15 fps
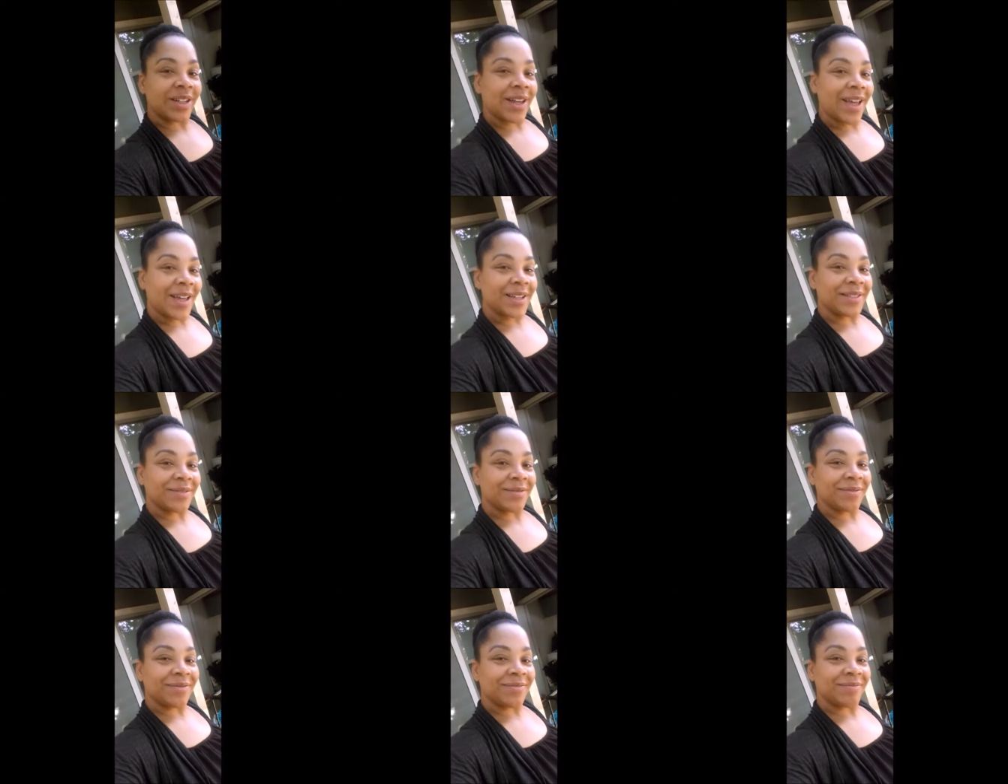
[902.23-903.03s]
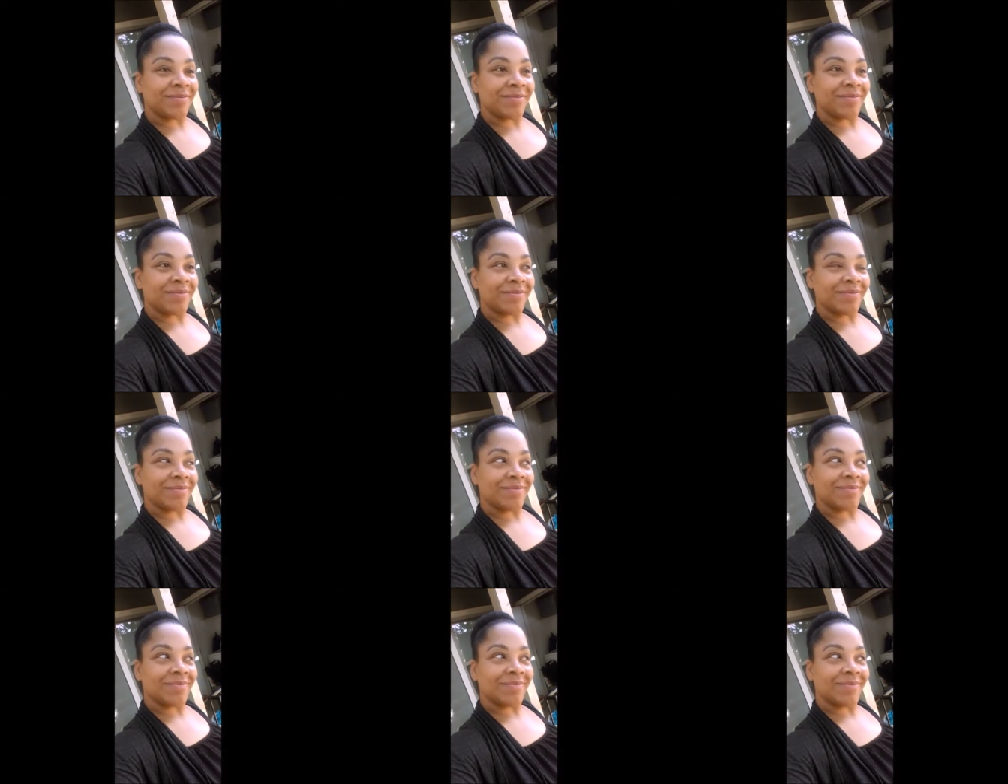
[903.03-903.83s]
good night.
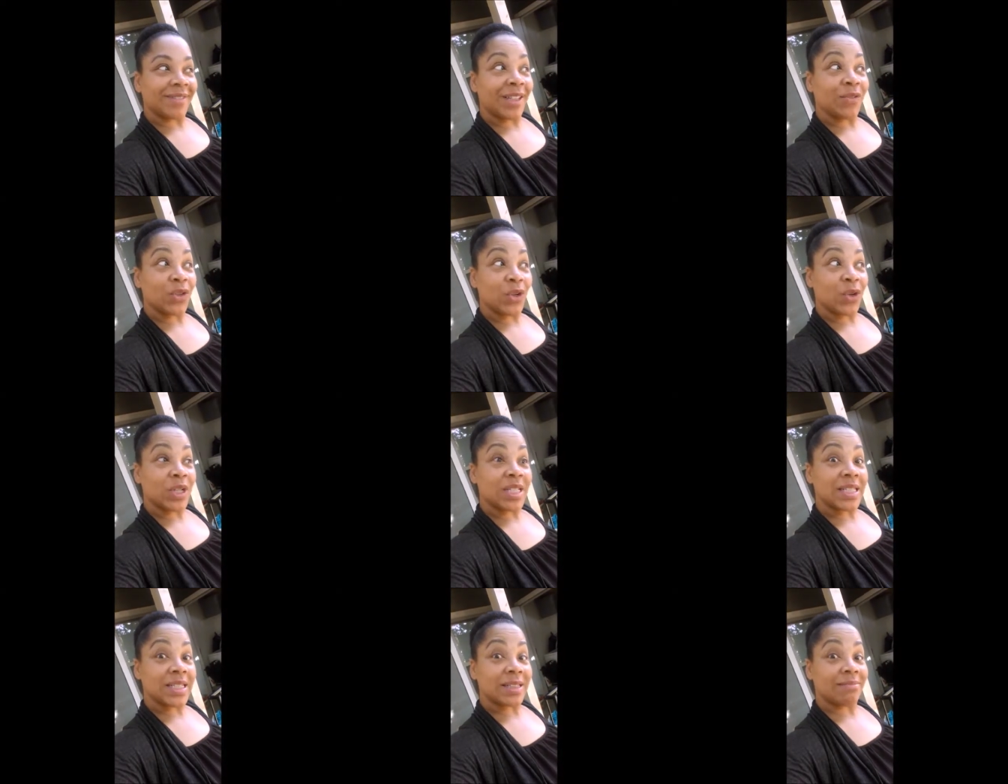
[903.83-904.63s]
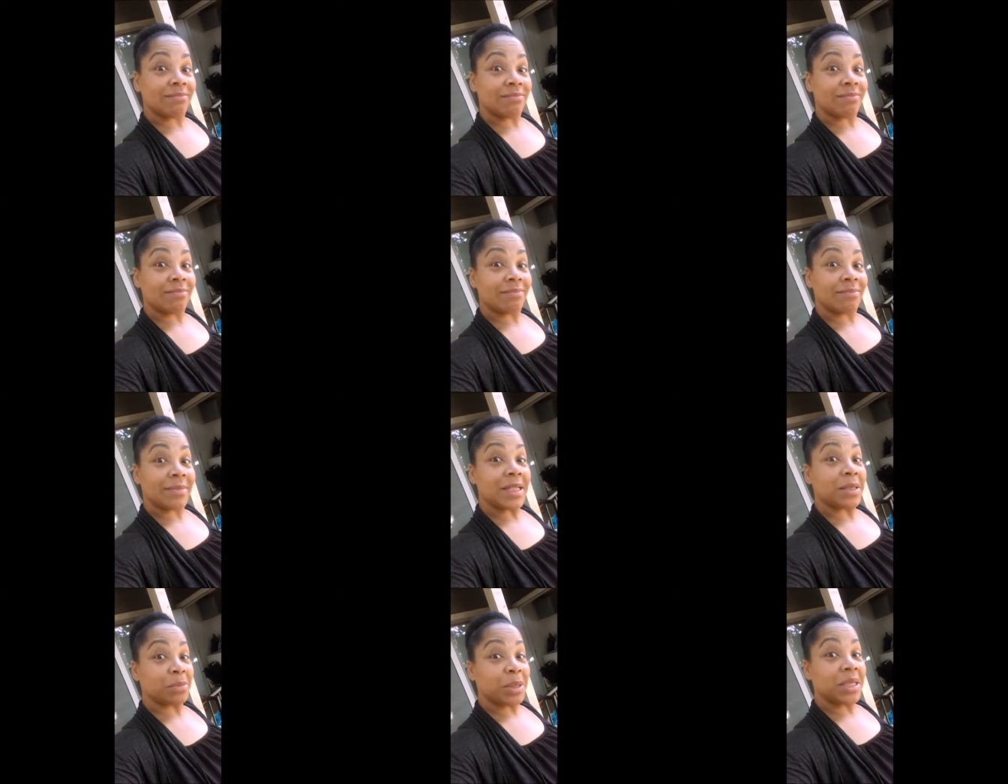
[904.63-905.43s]
even though it's
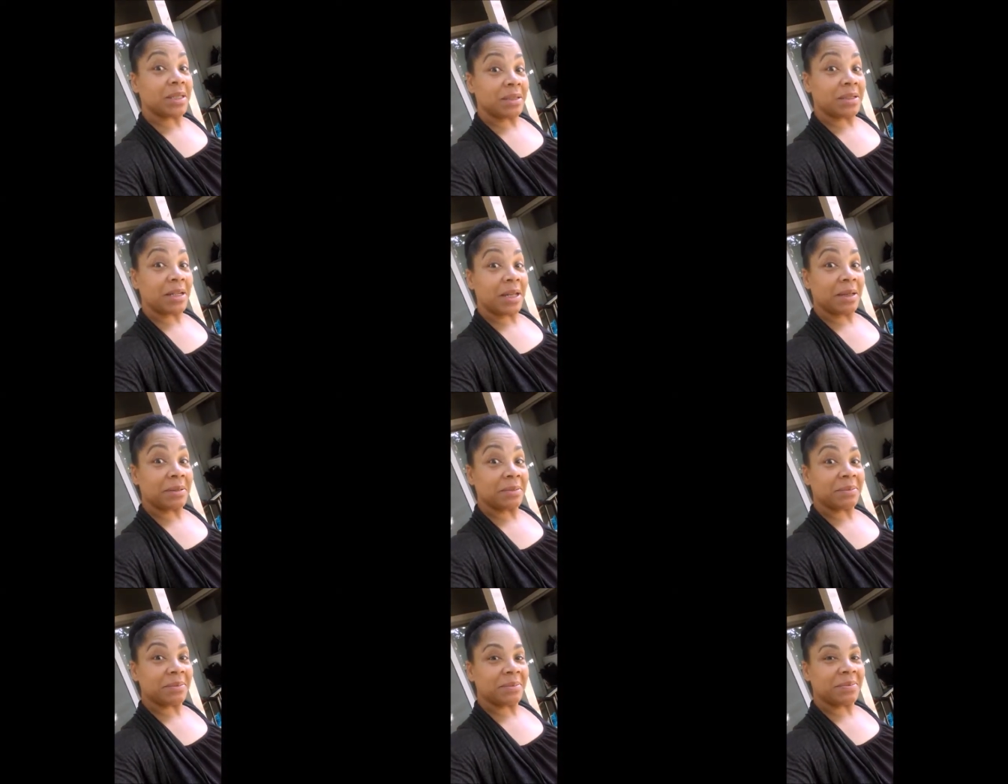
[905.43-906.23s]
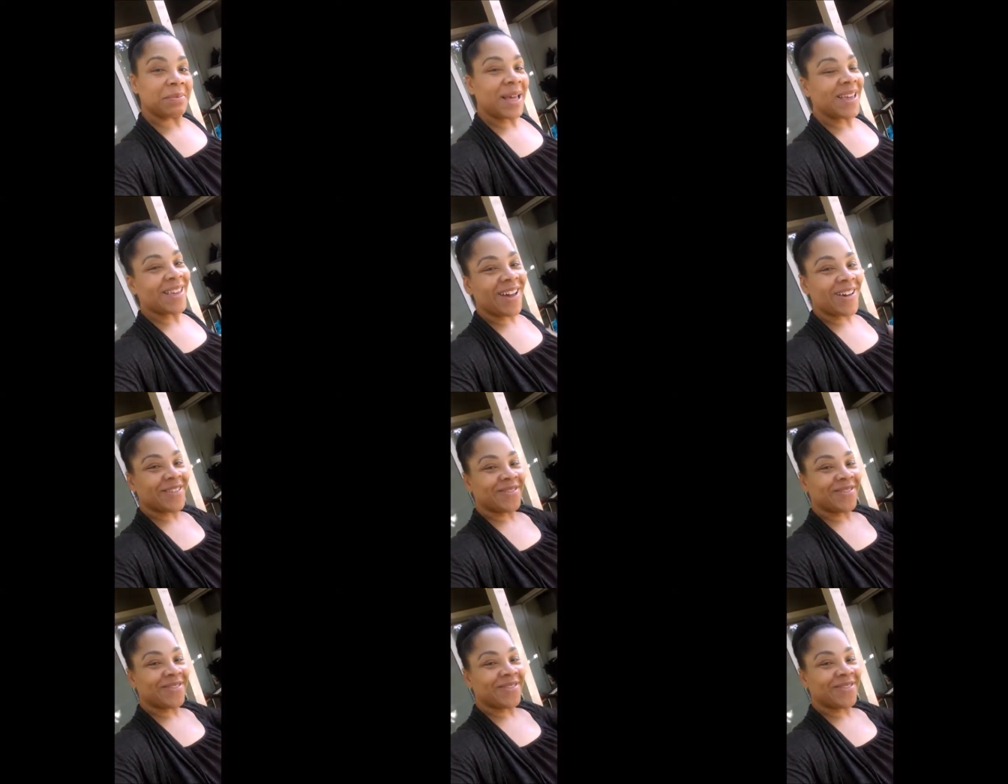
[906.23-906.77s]
in the middle of the day. Bye, y'all.